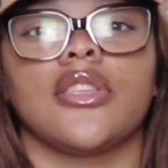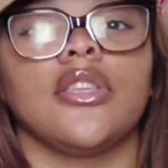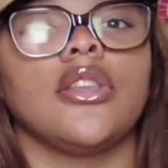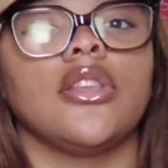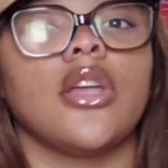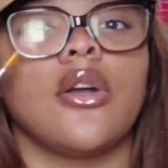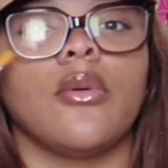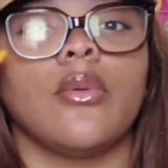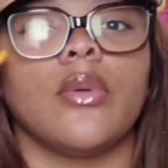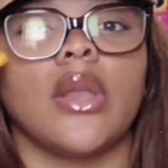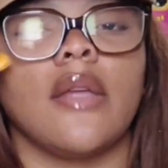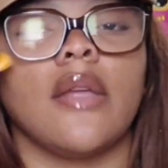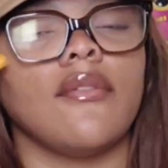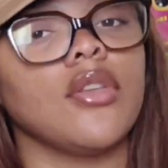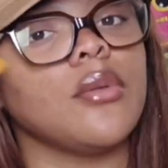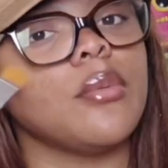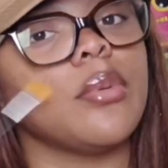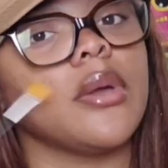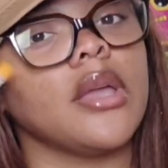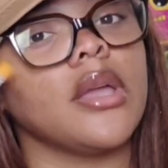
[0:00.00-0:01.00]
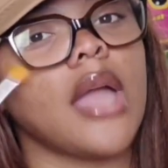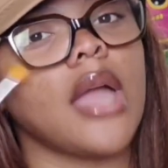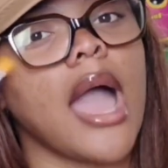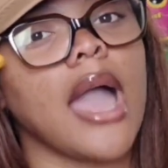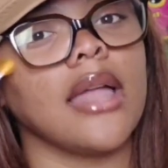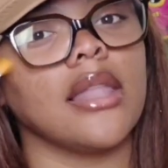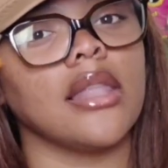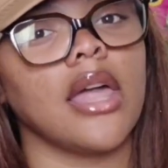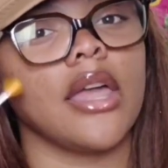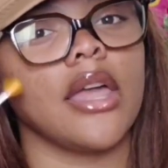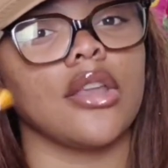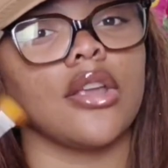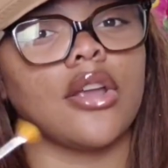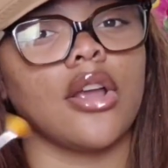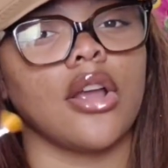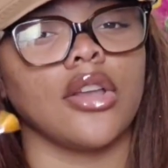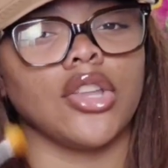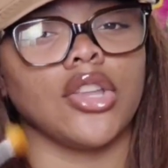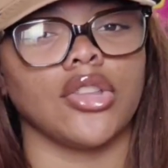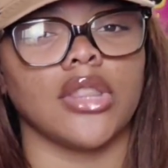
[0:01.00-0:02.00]
You know, whenever you put a highlighter
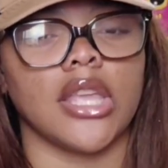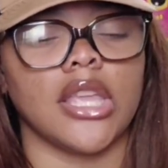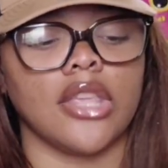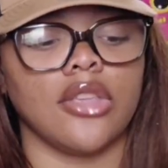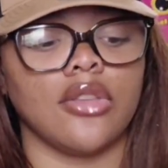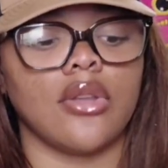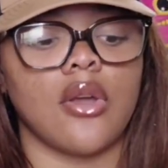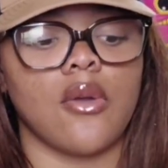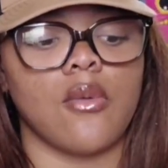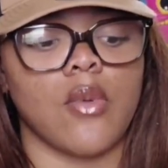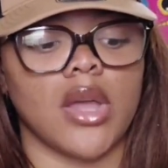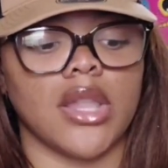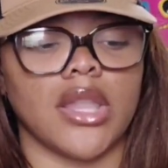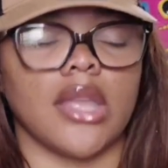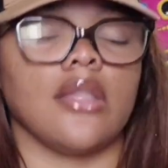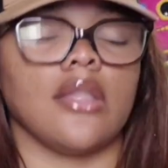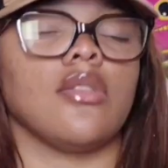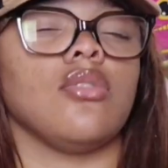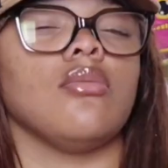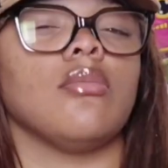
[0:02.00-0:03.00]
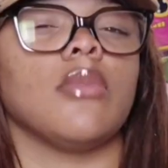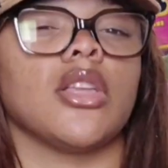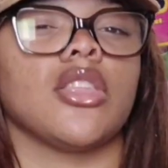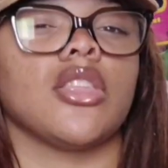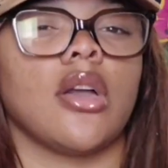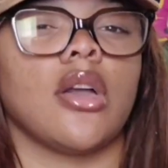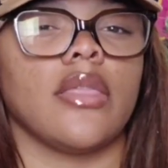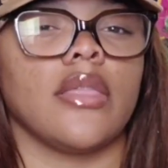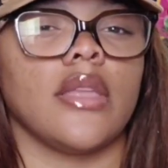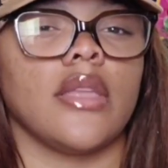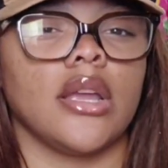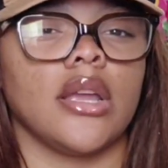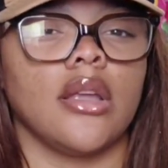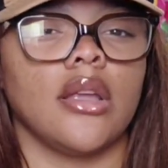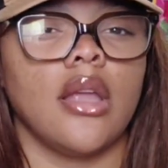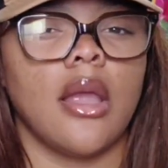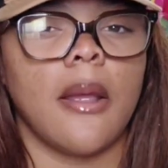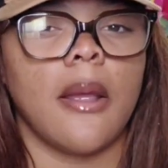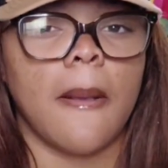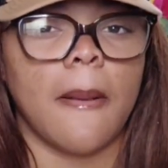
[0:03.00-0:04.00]
on your thing, you don't want like too much on there,
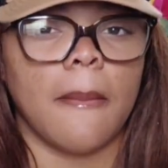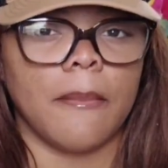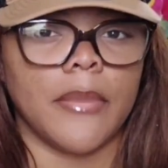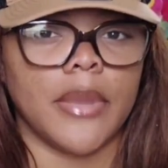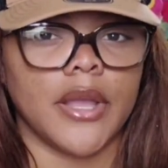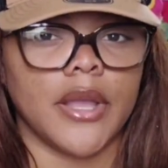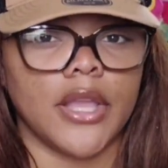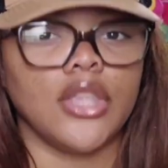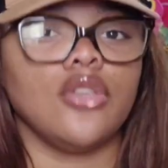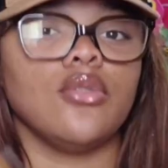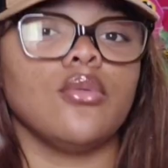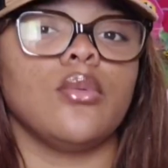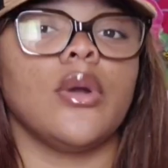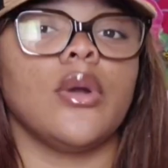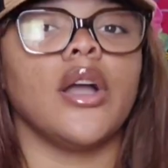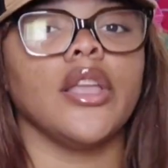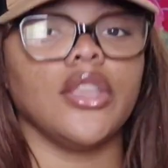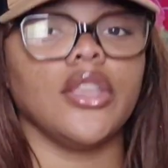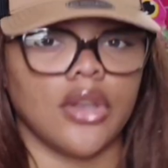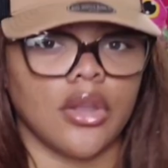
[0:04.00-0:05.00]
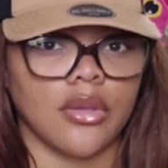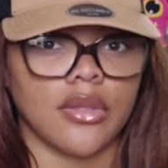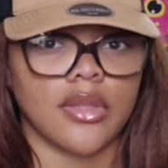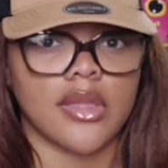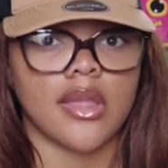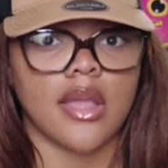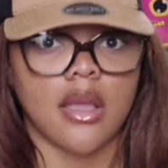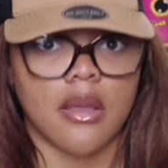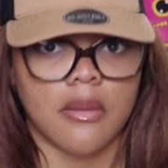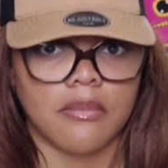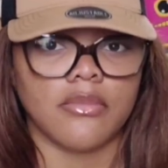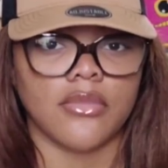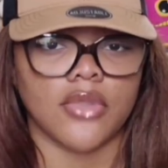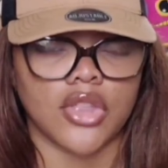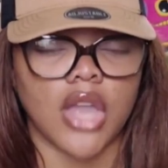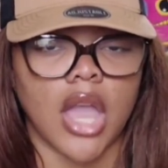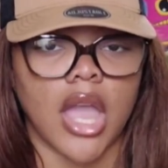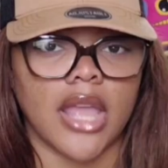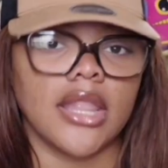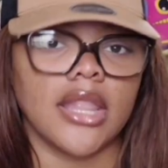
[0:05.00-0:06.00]
but you want, you know, some
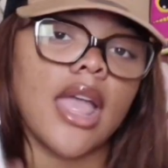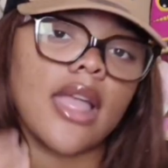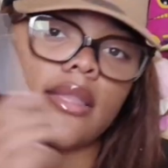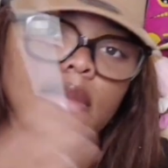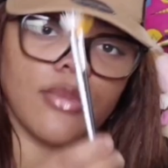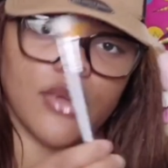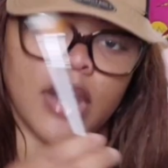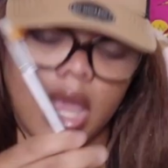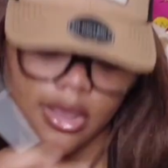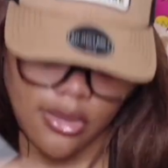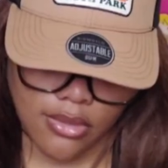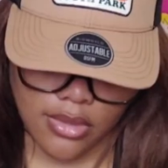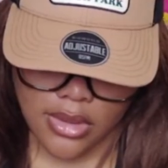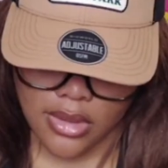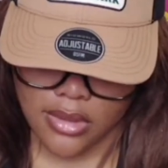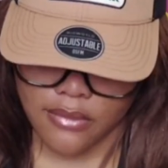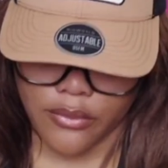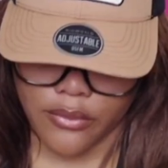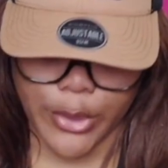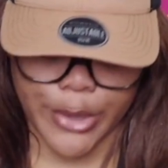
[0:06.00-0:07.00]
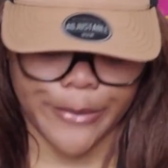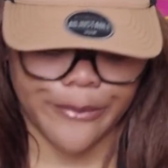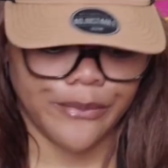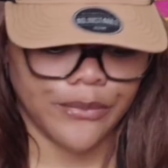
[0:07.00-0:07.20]
shine. That's what I use these for.